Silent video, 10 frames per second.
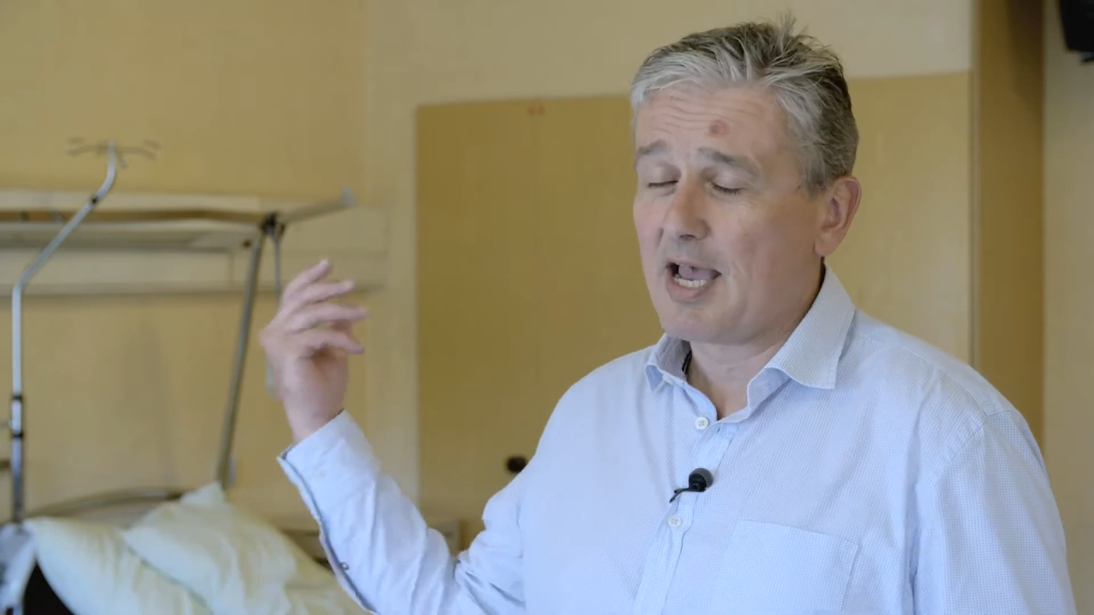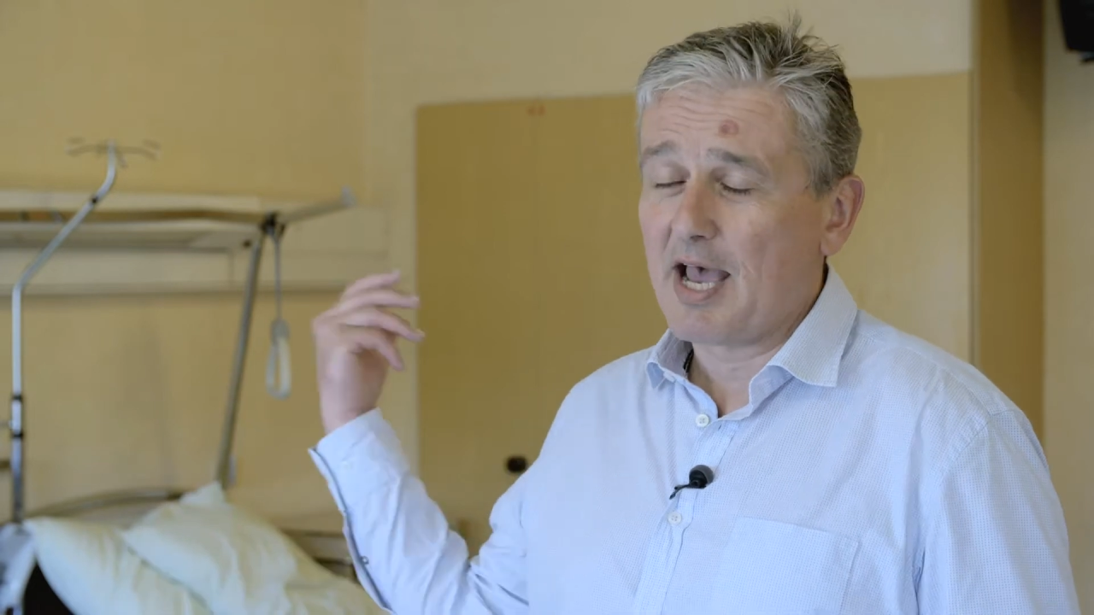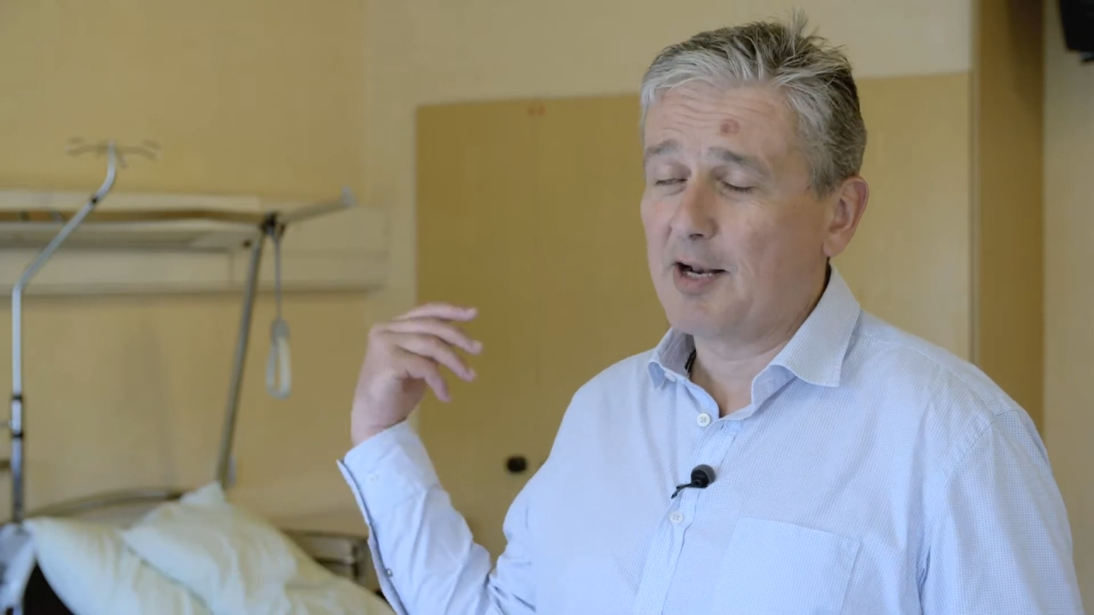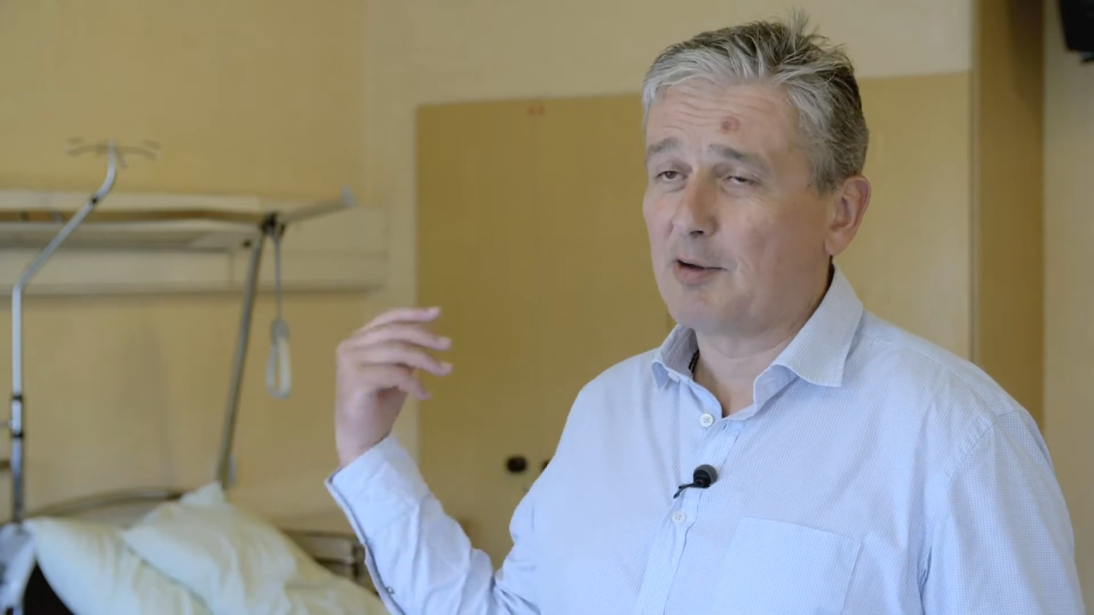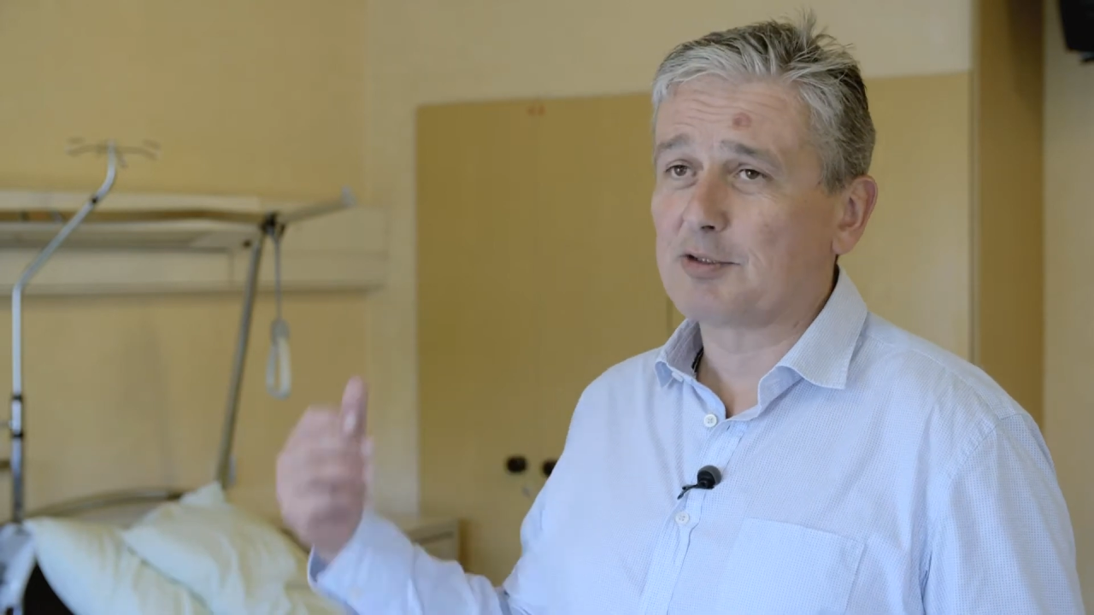
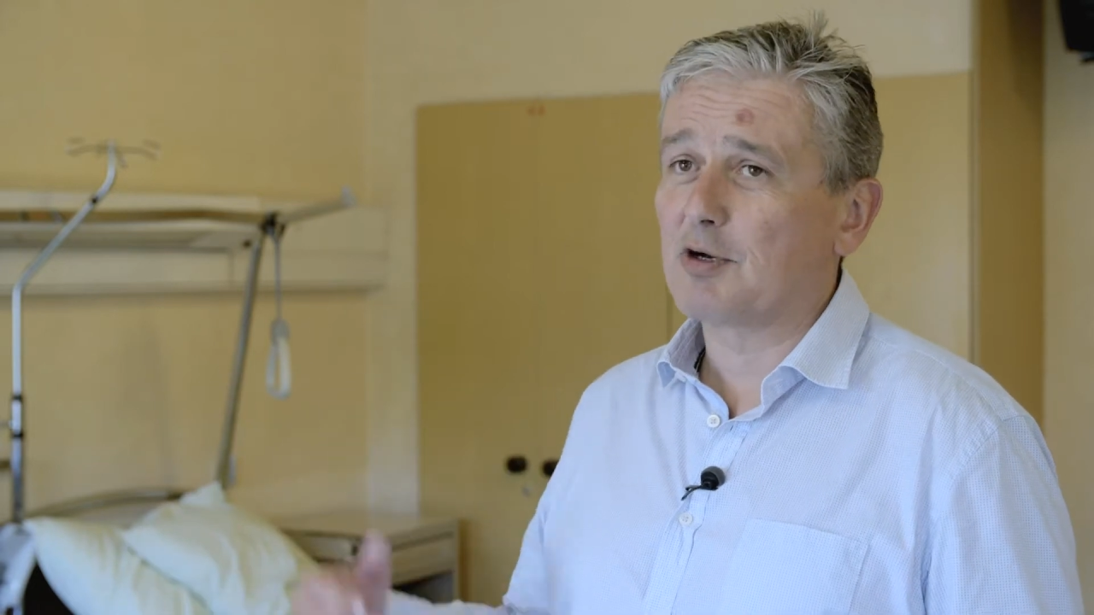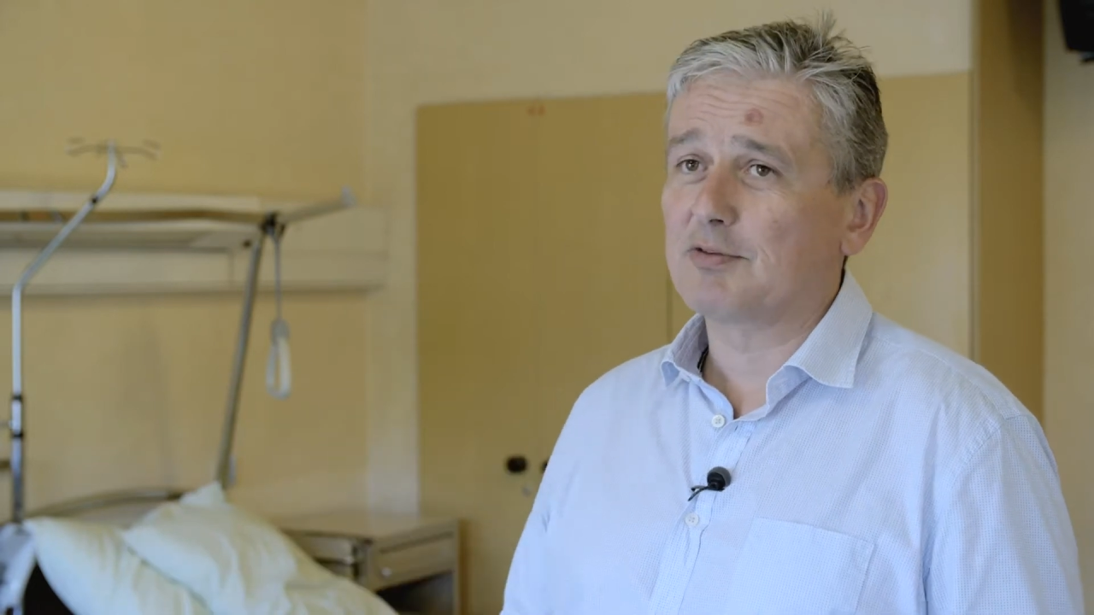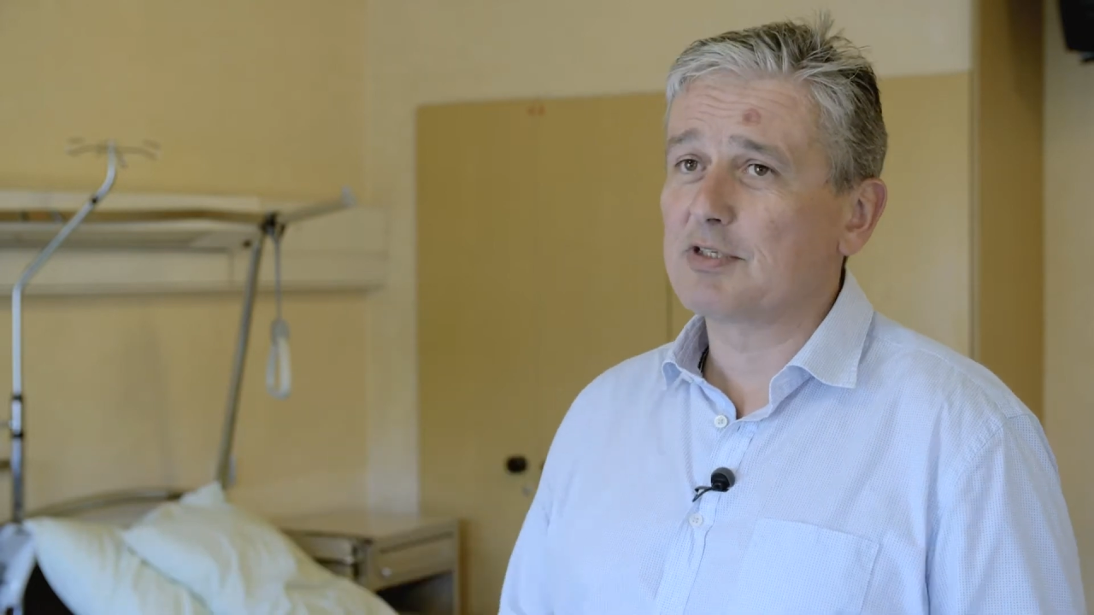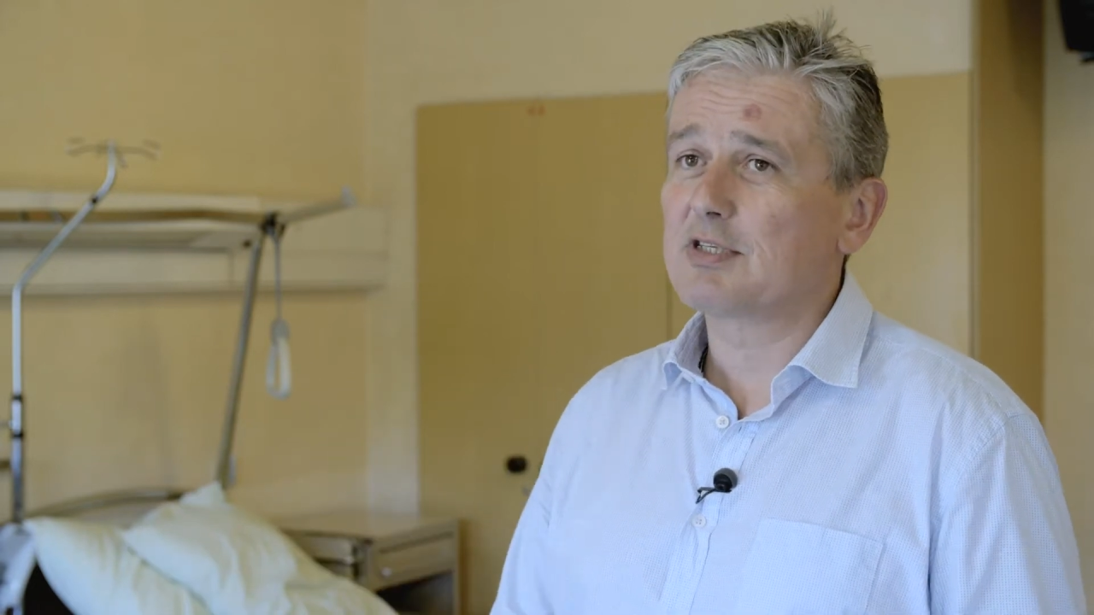and also of the